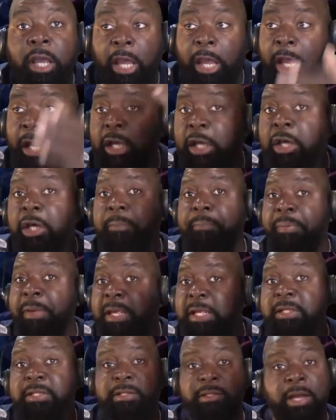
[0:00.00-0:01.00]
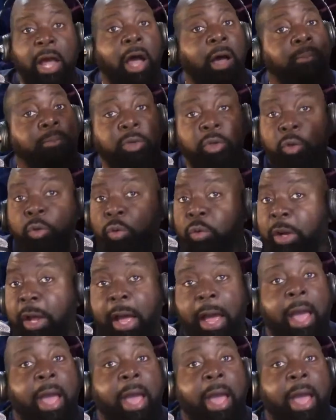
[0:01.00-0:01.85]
It could be some you